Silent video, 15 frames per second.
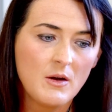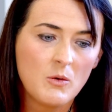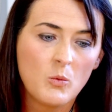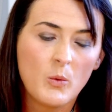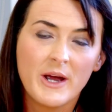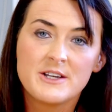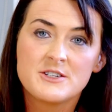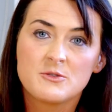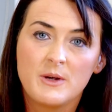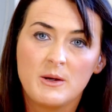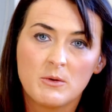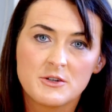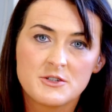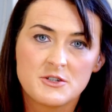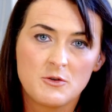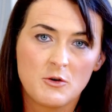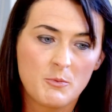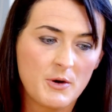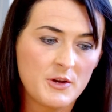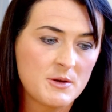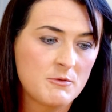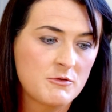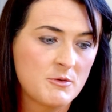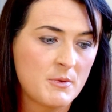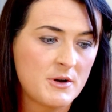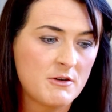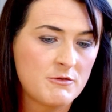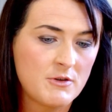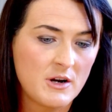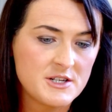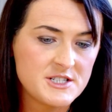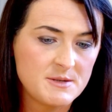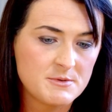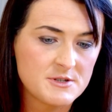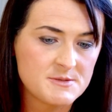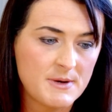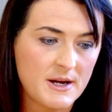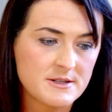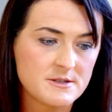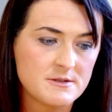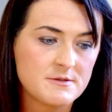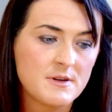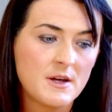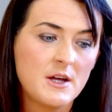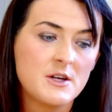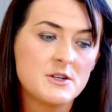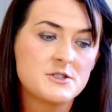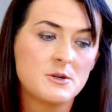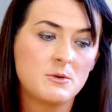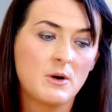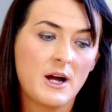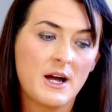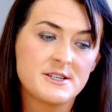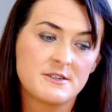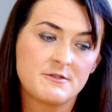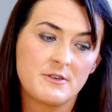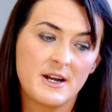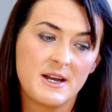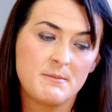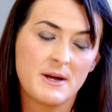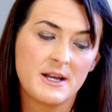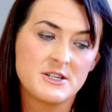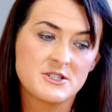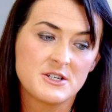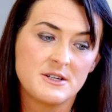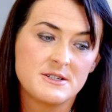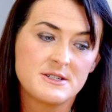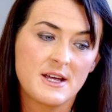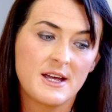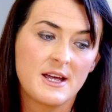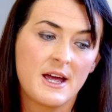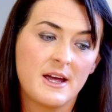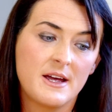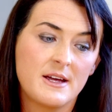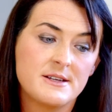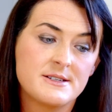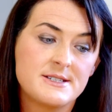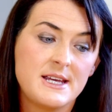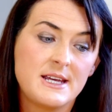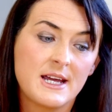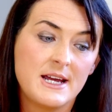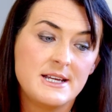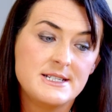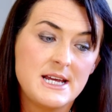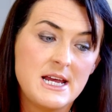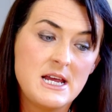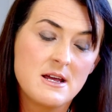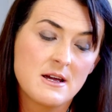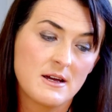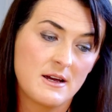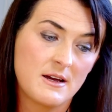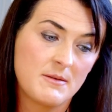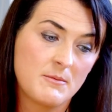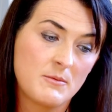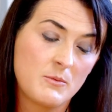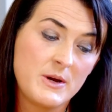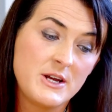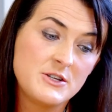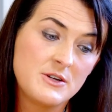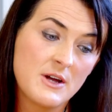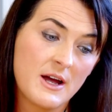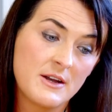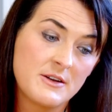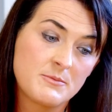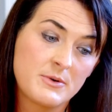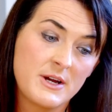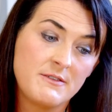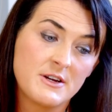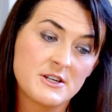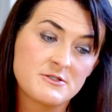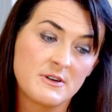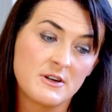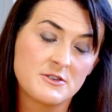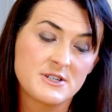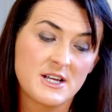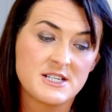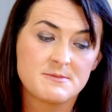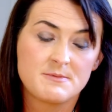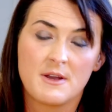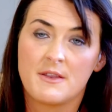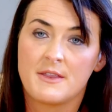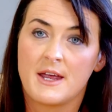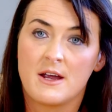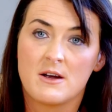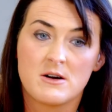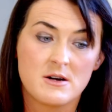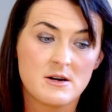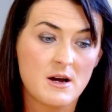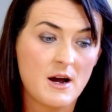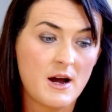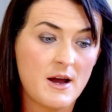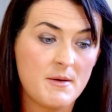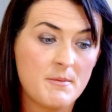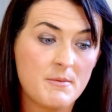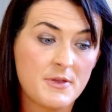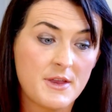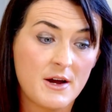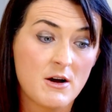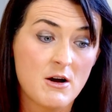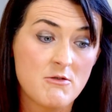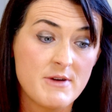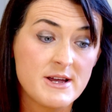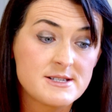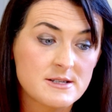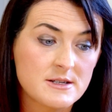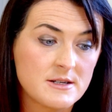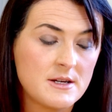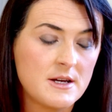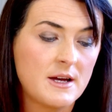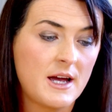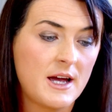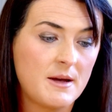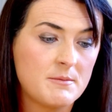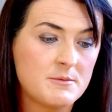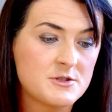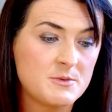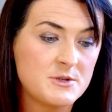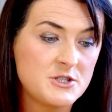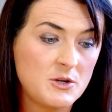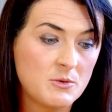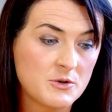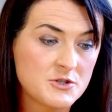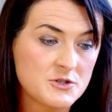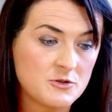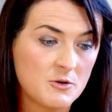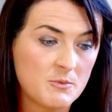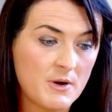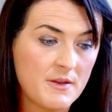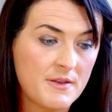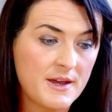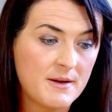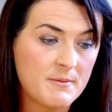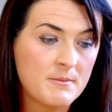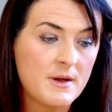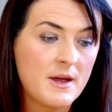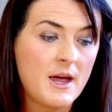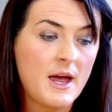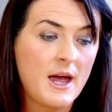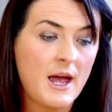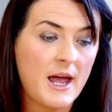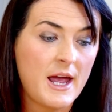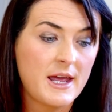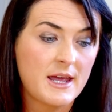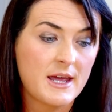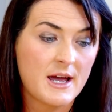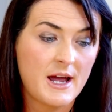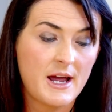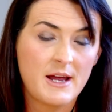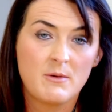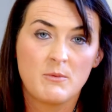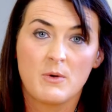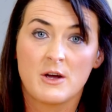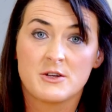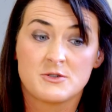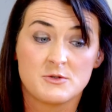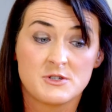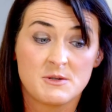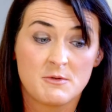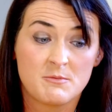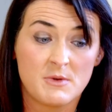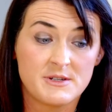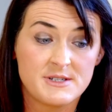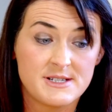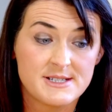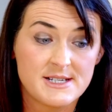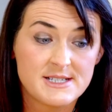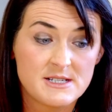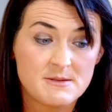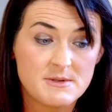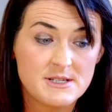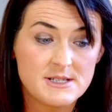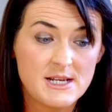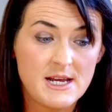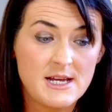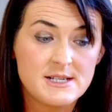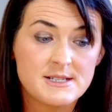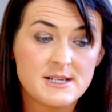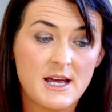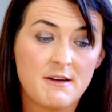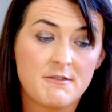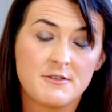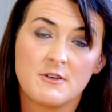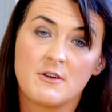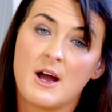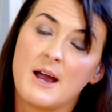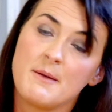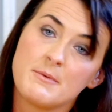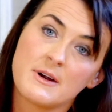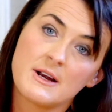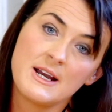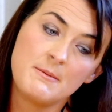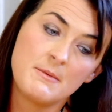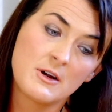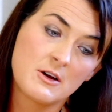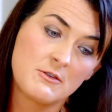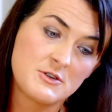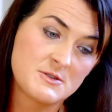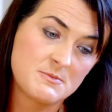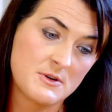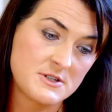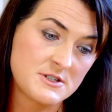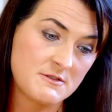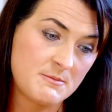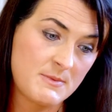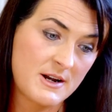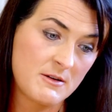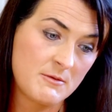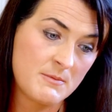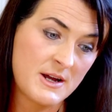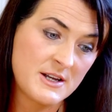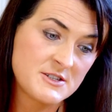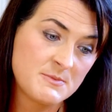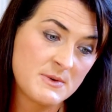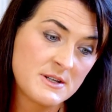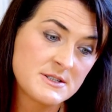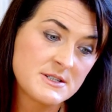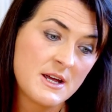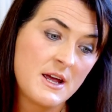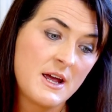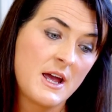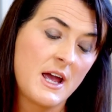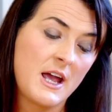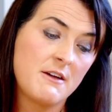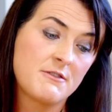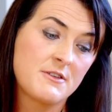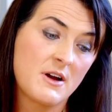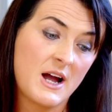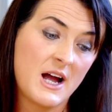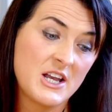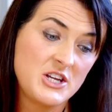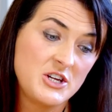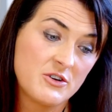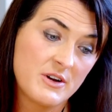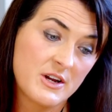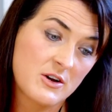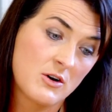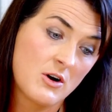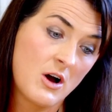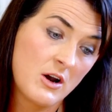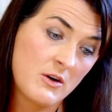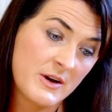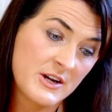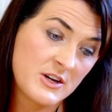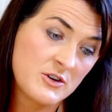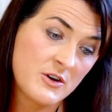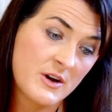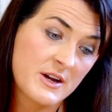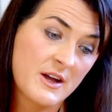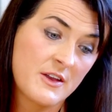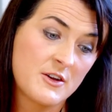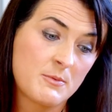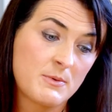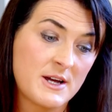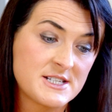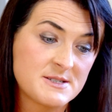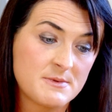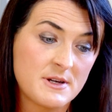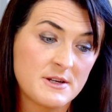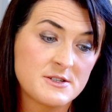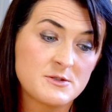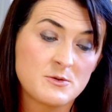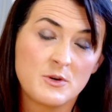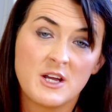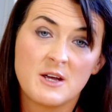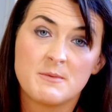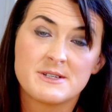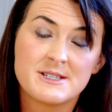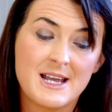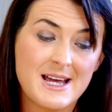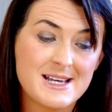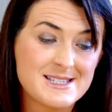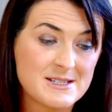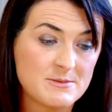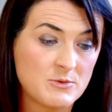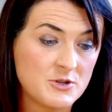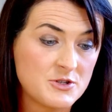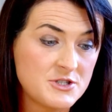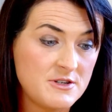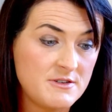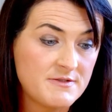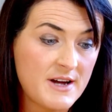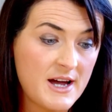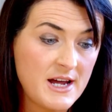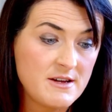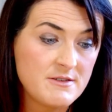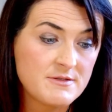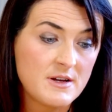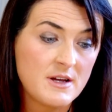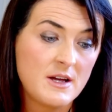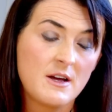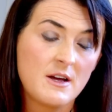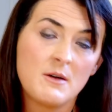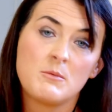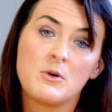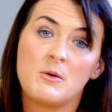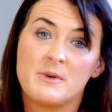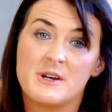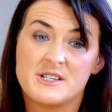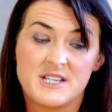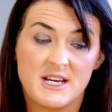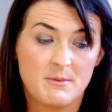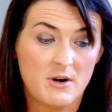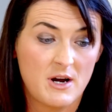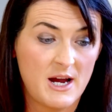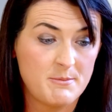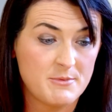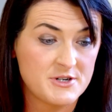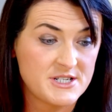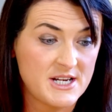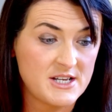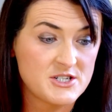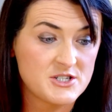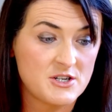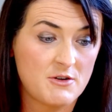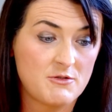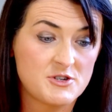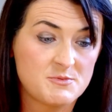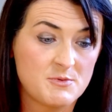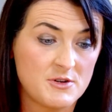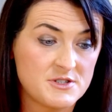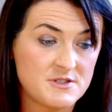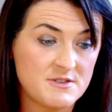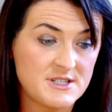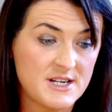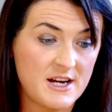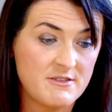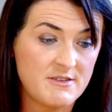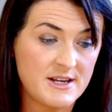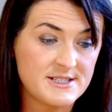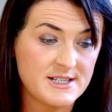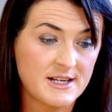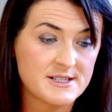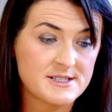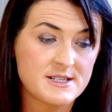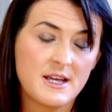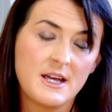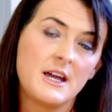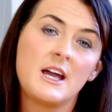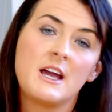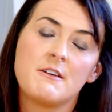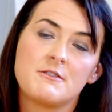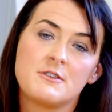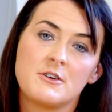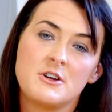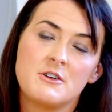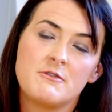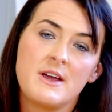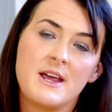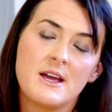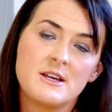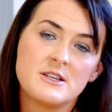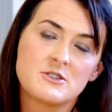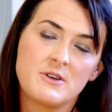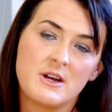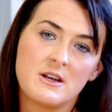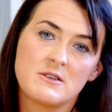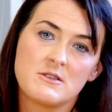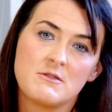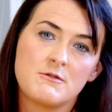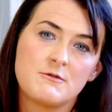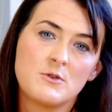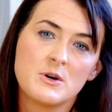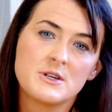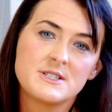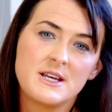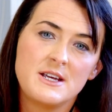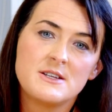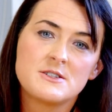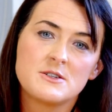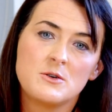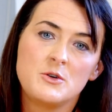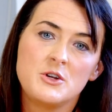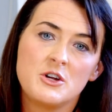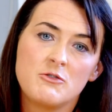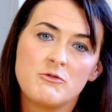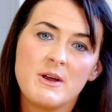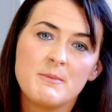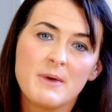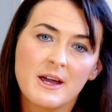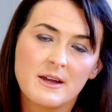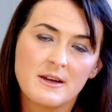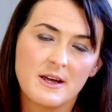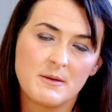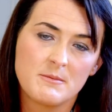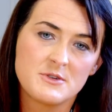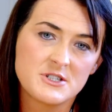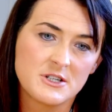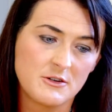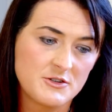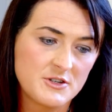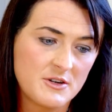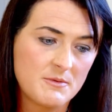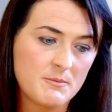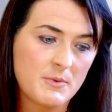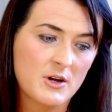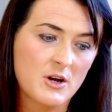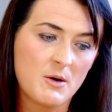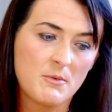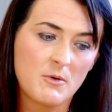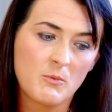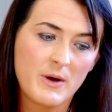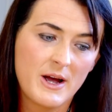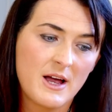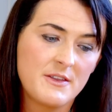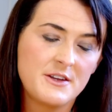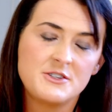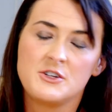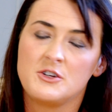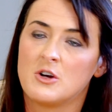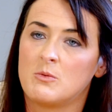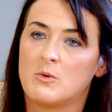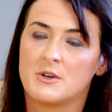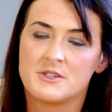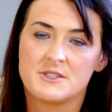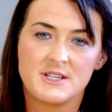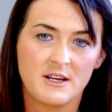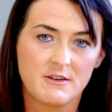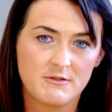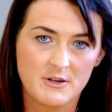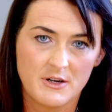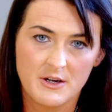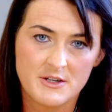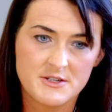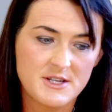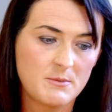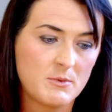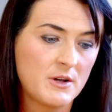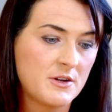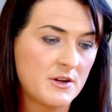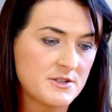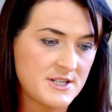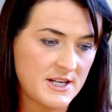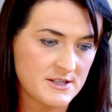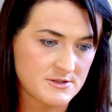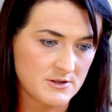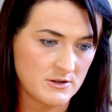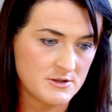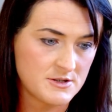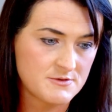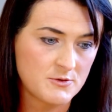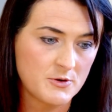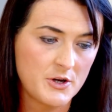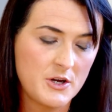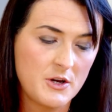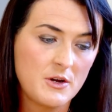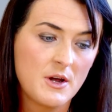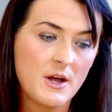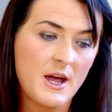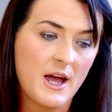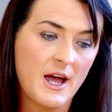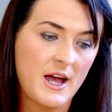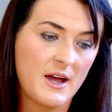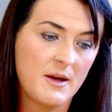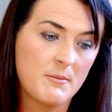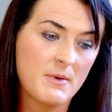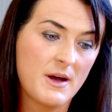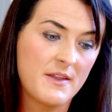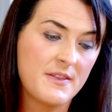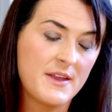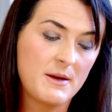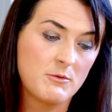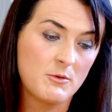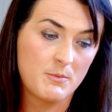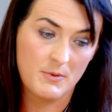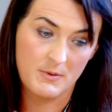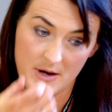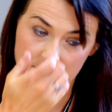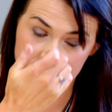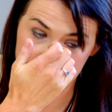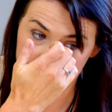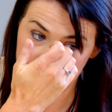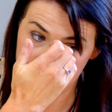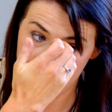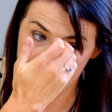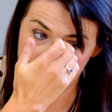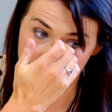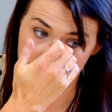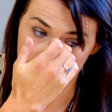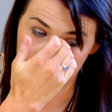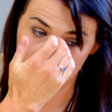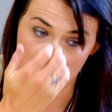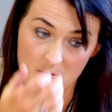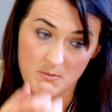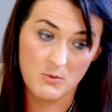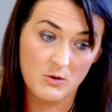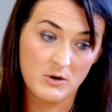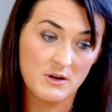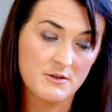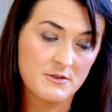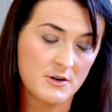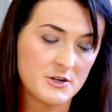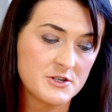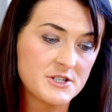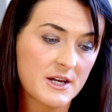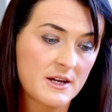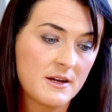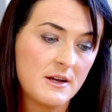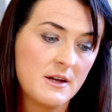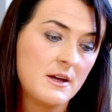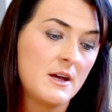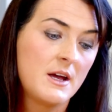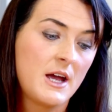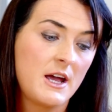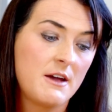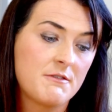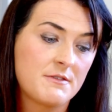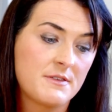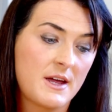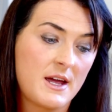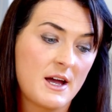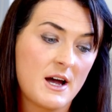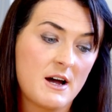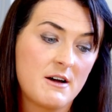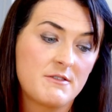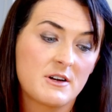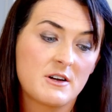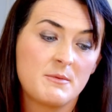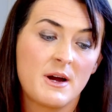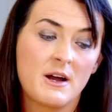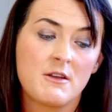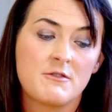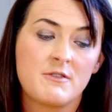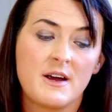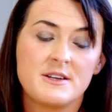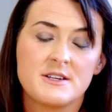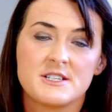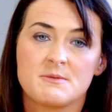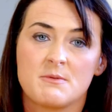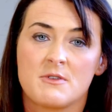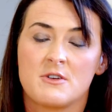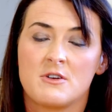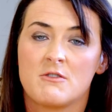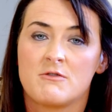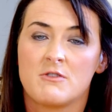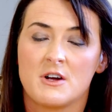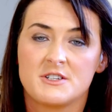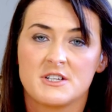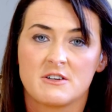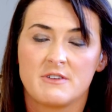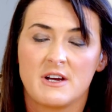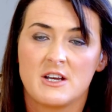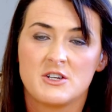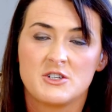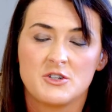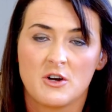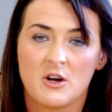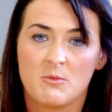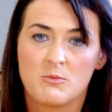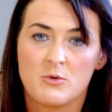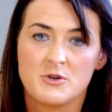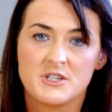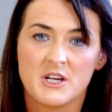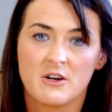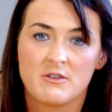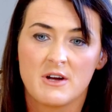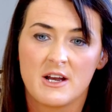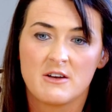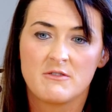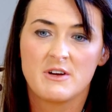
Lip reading: When do we want to know about them from a nephrology perspective? So as I've already mentioned, CKD and previous renal transplant, they are at risk. So we do want to know about them. AKI associated with multisystem disease, if they're hyperkalemic unresponsive to medical management, if they're anuric or oligoanuric and their plasma sodium is less than 125. Pulmonary edema or hypertension unresponsive to diuretics. If their urea is greater than 40, so uremic children become unwell, they do not want to take fluids, they will not take solids for you, and they will progressively become more lethargic. If they have a glomerulonephritis with a nephrotic range urine protein creatinine